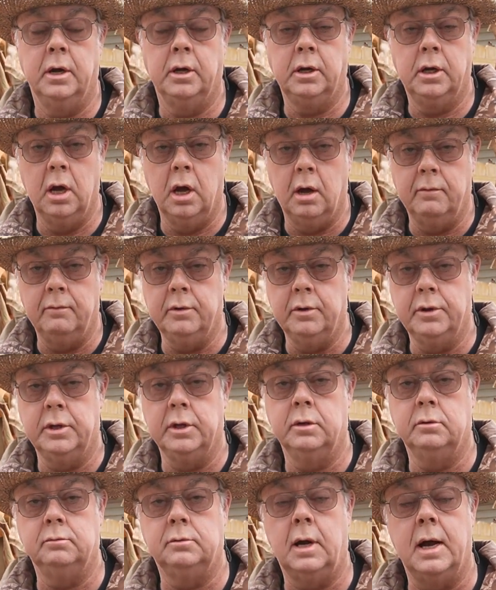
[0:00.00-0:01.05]
and cover
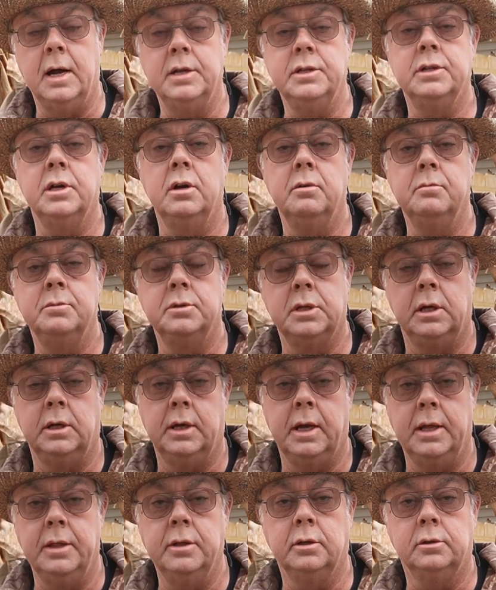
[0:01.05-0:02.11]
the rhizomes that
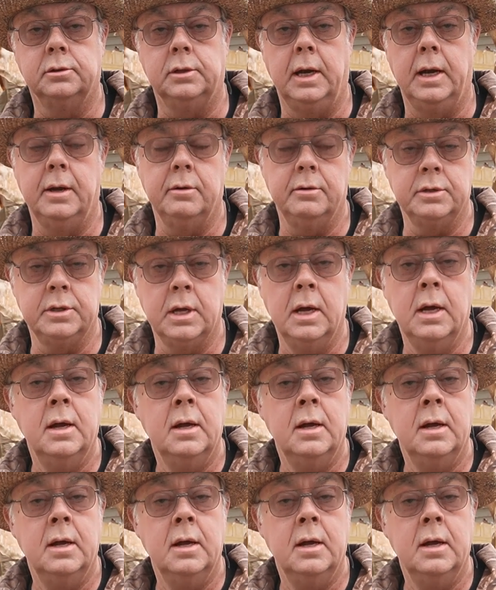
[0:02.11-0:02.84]
are in the ground